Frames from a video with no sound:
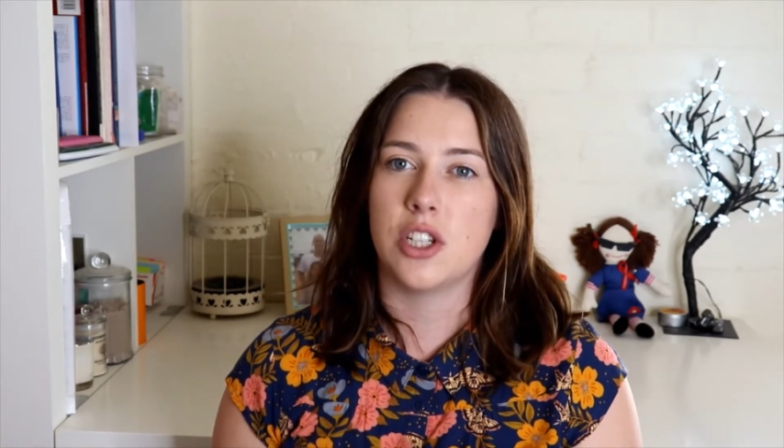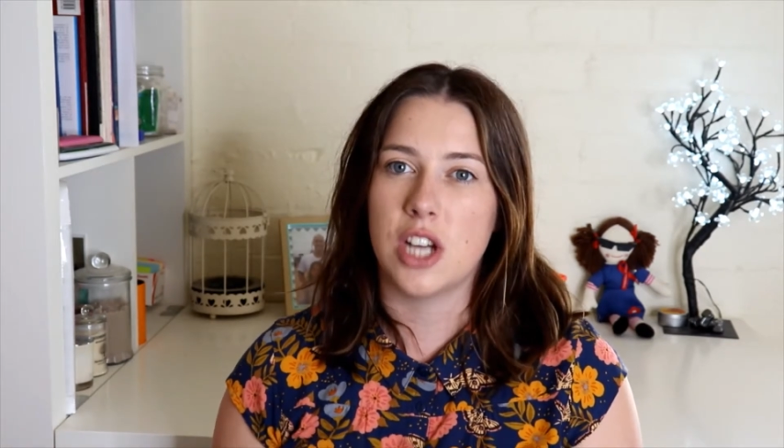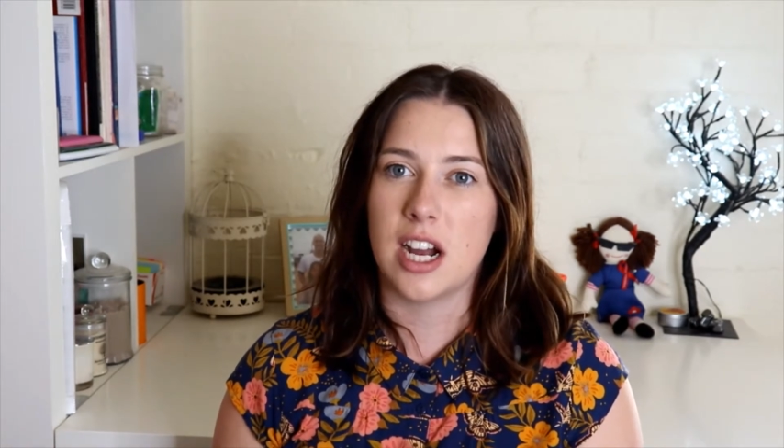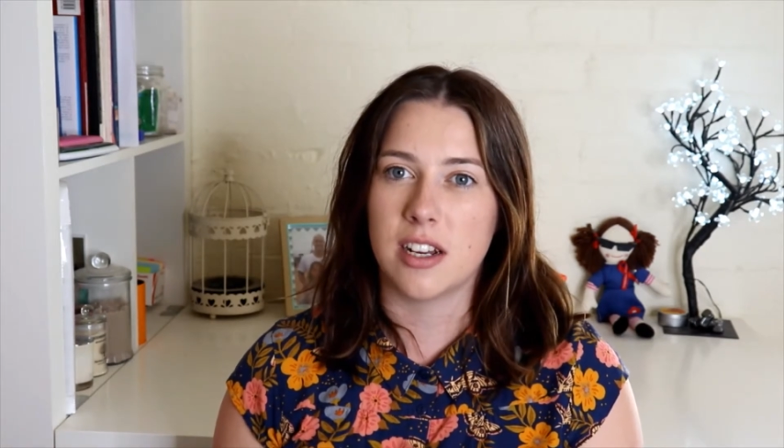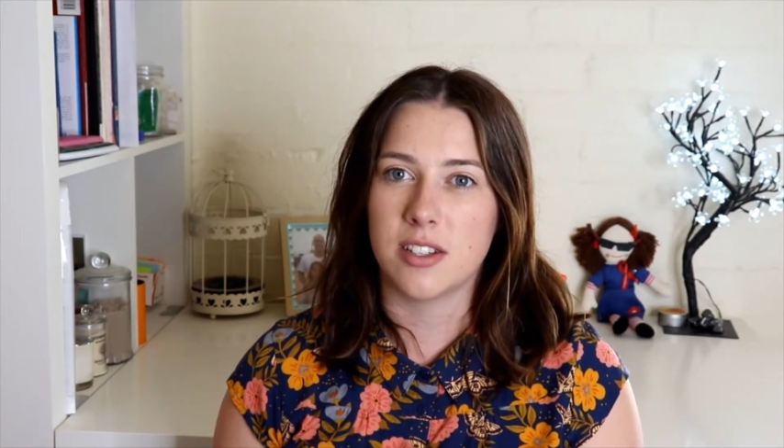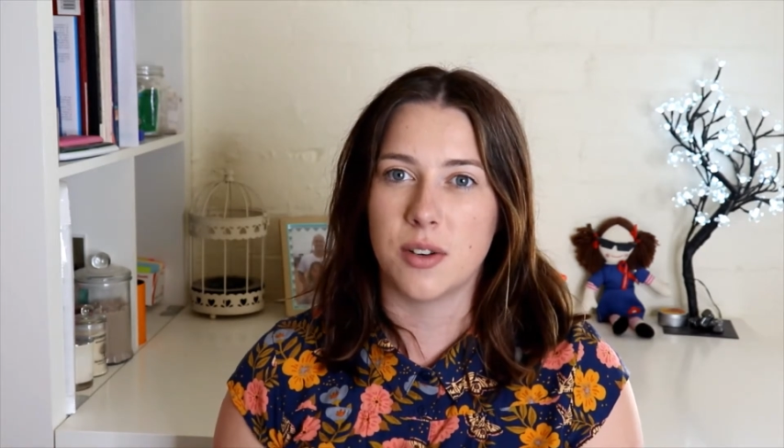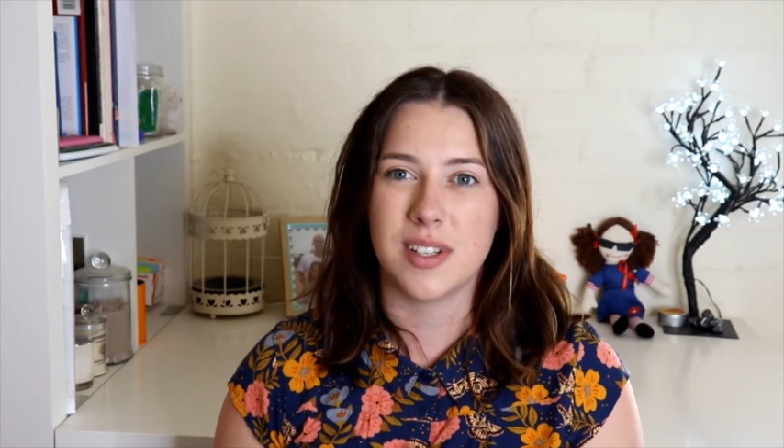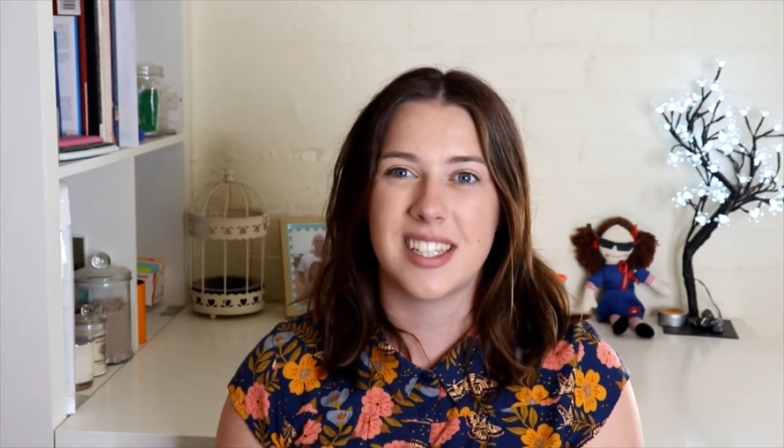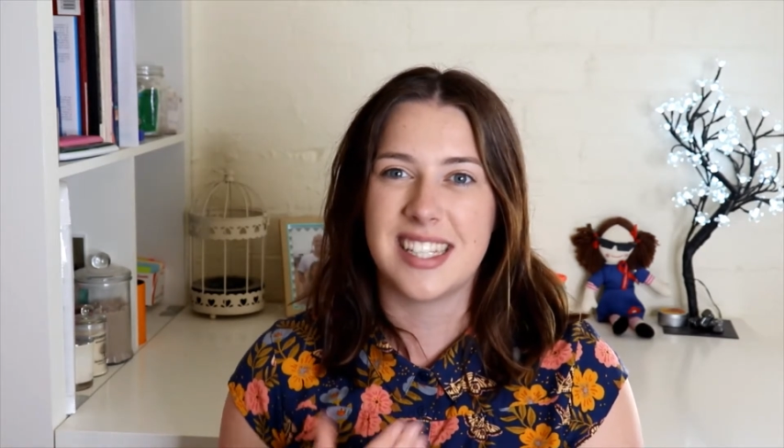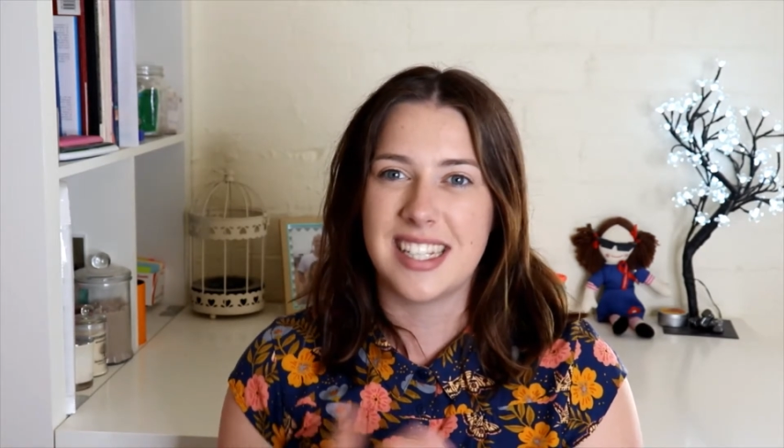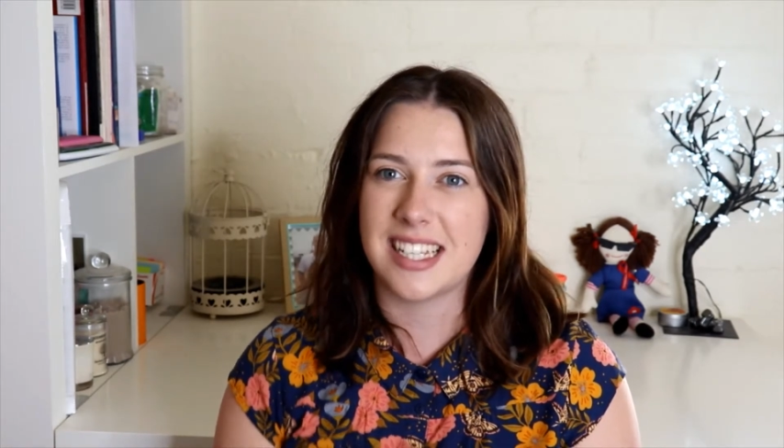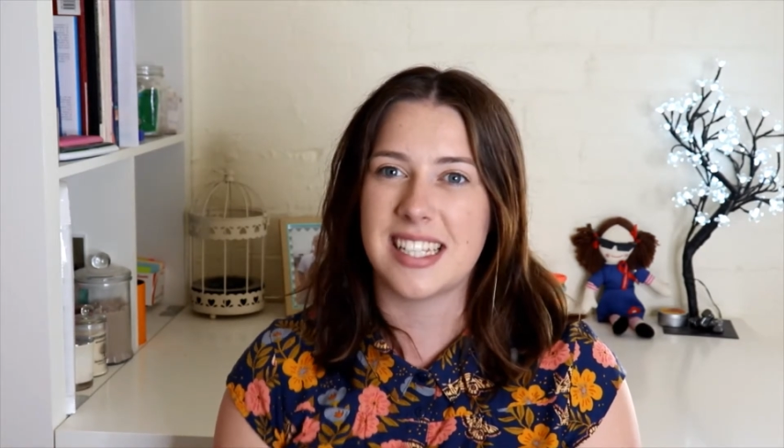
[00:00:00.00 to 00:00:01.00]
chunk so it
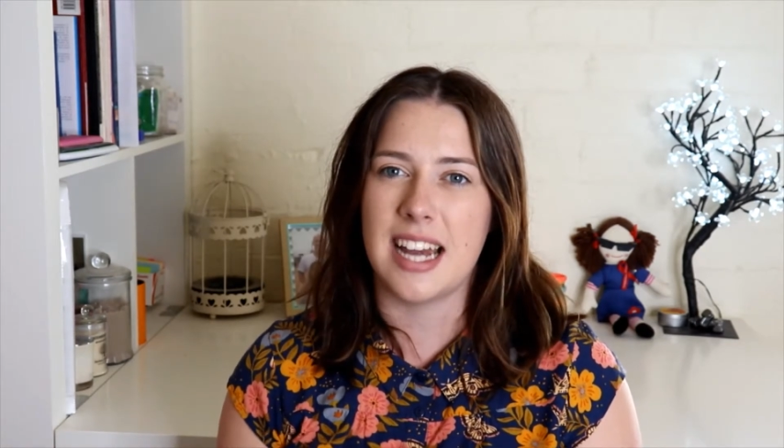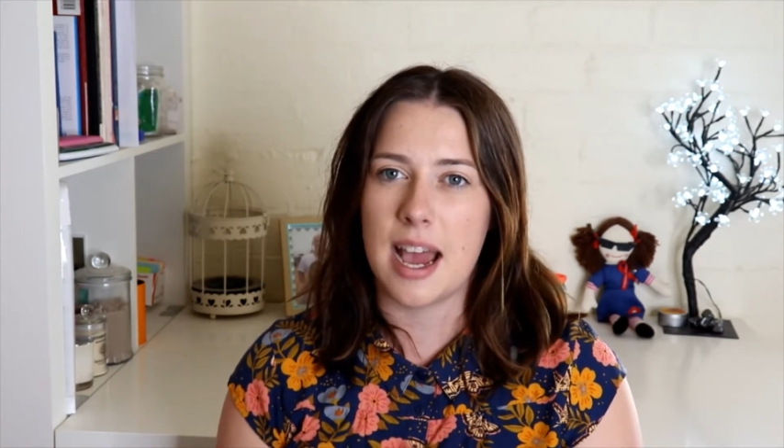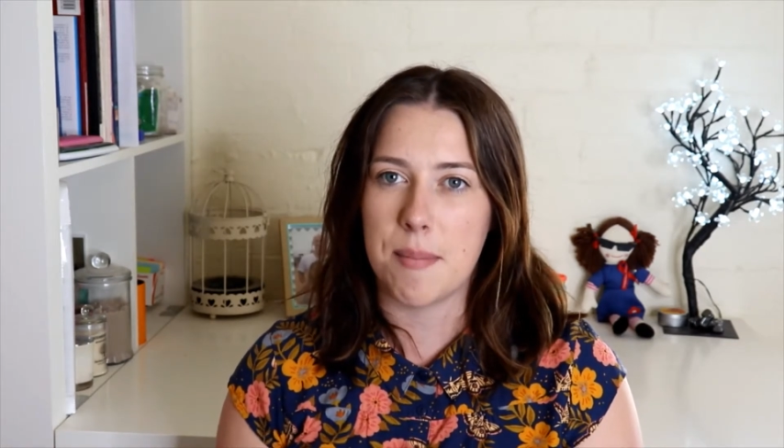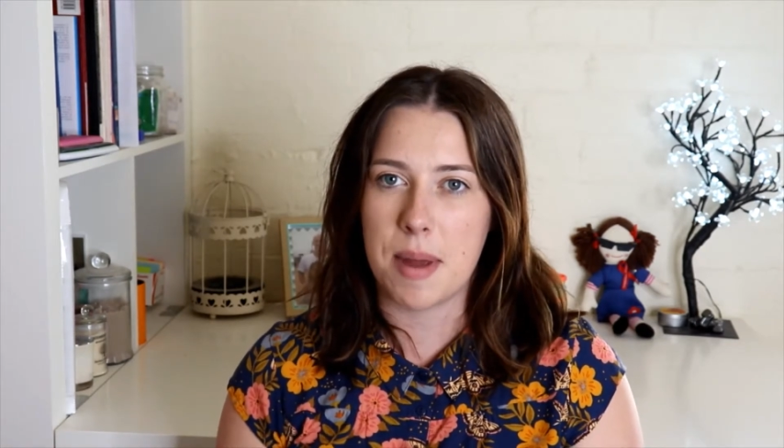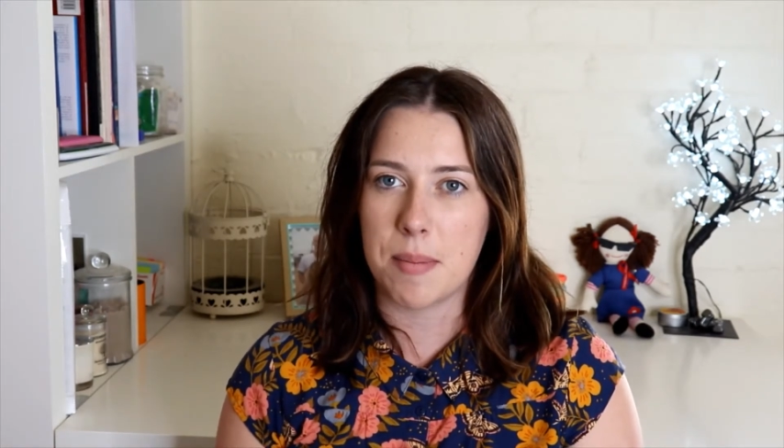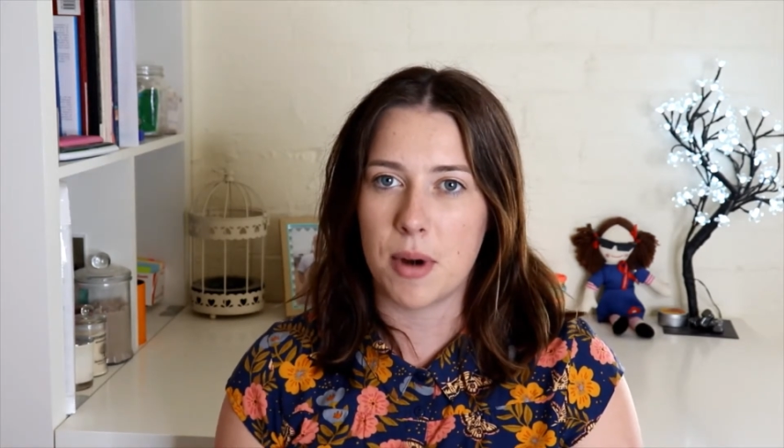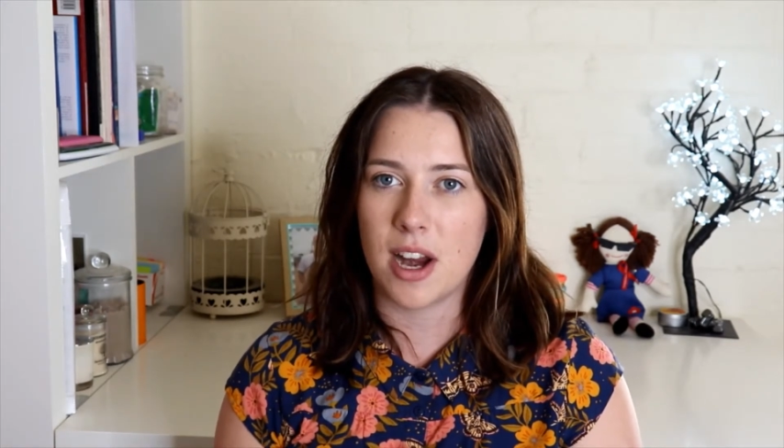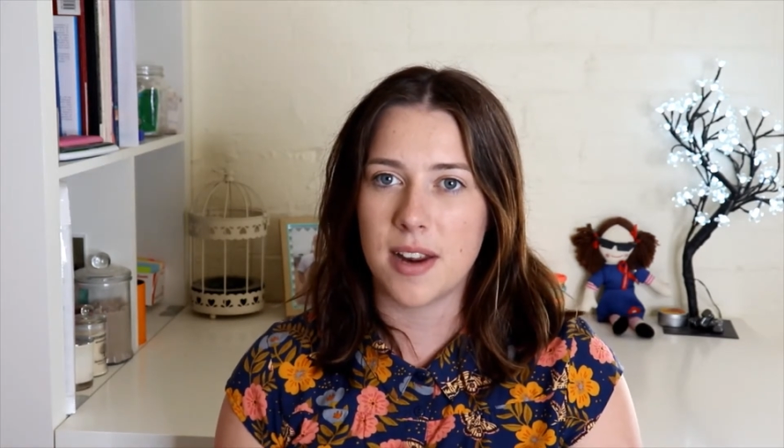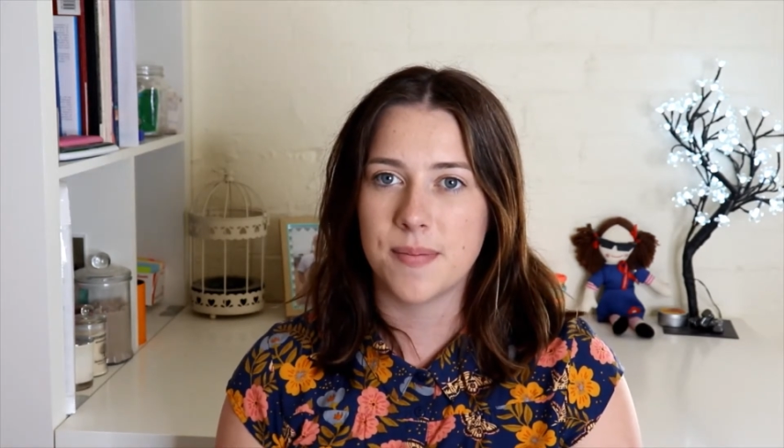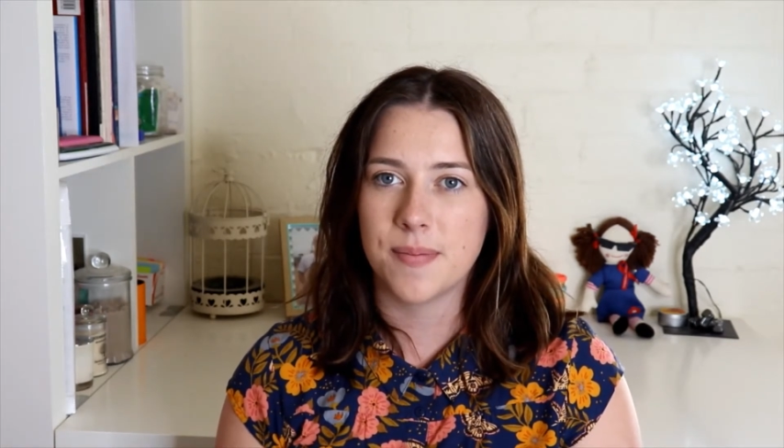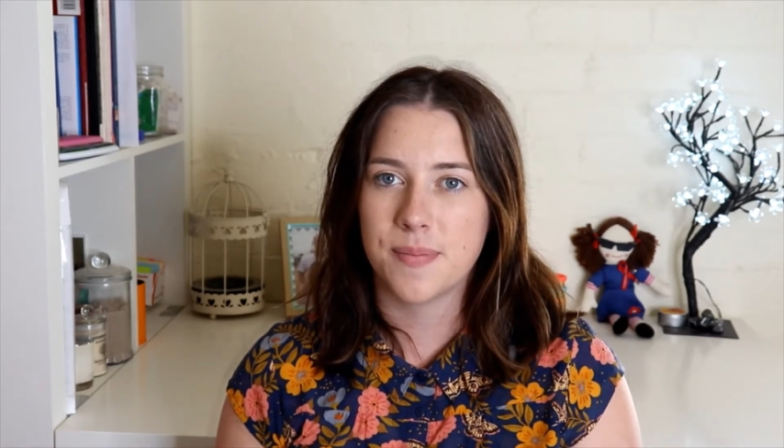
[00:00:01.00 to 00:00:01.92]
sticks in our memory.